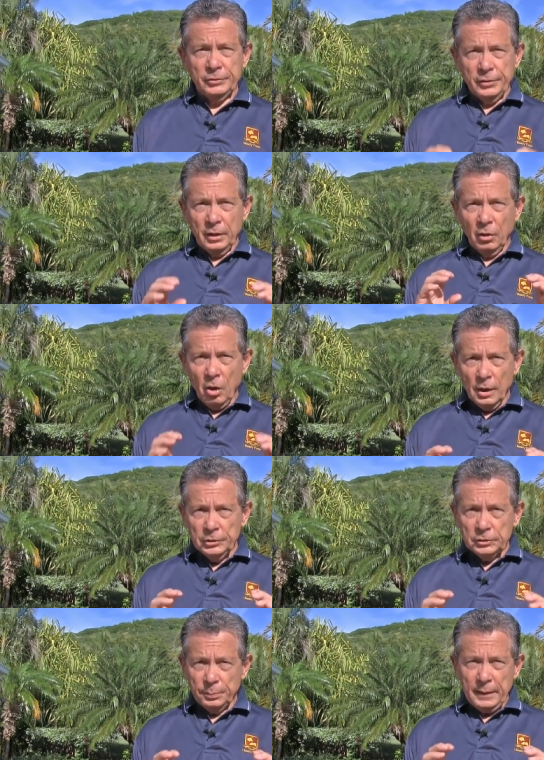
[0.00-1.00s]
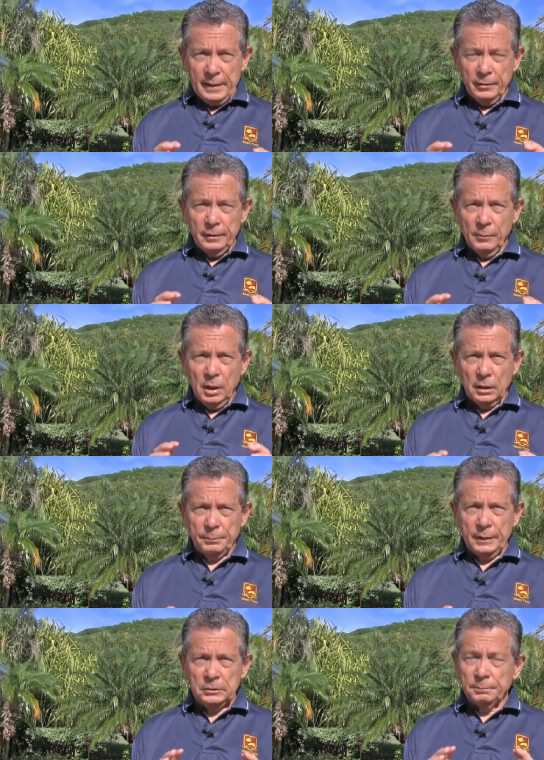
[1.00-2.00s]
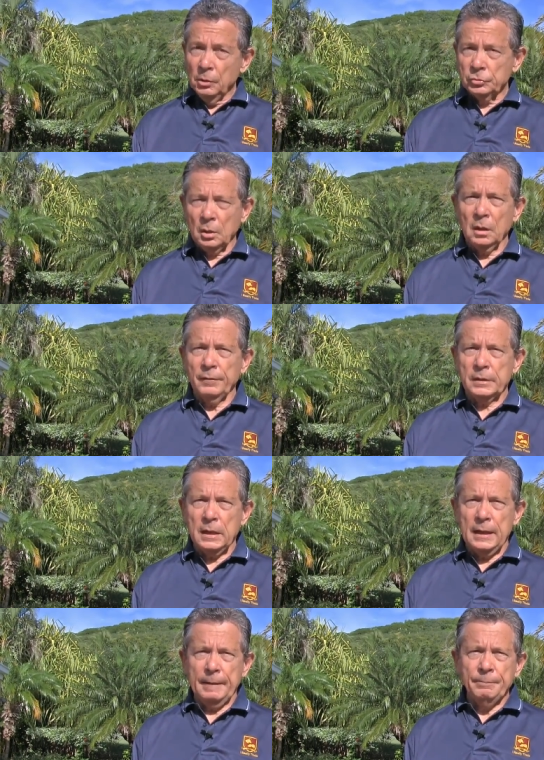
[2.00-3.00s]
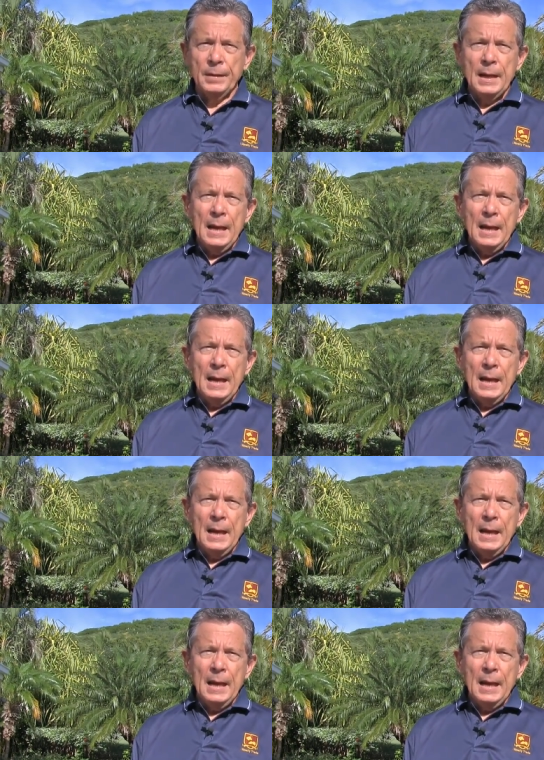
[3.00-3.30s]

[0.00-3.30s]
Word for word: They're the largest player in the marketplace most all of the time,